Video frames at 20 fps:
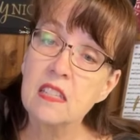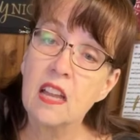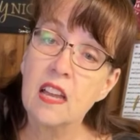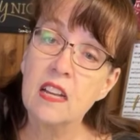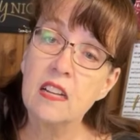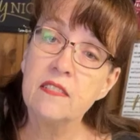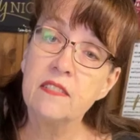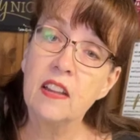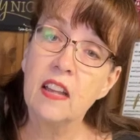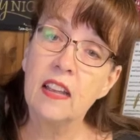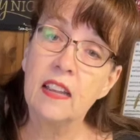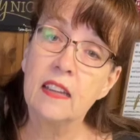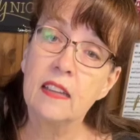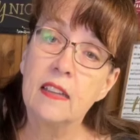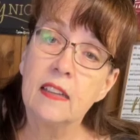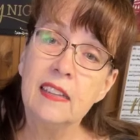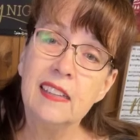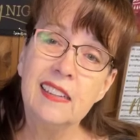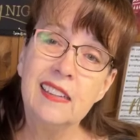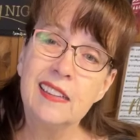So what it
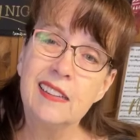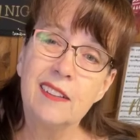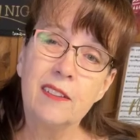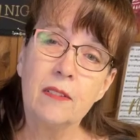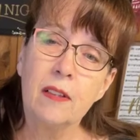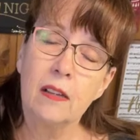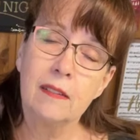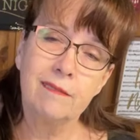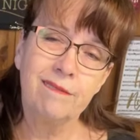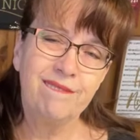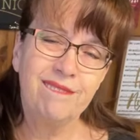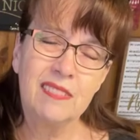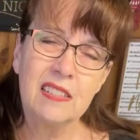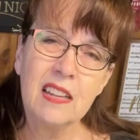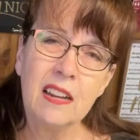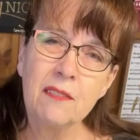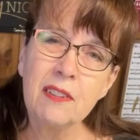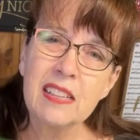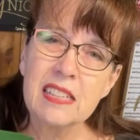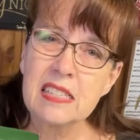is
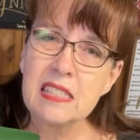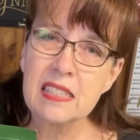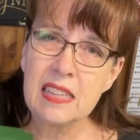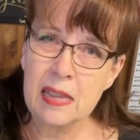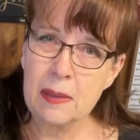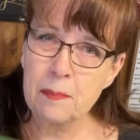it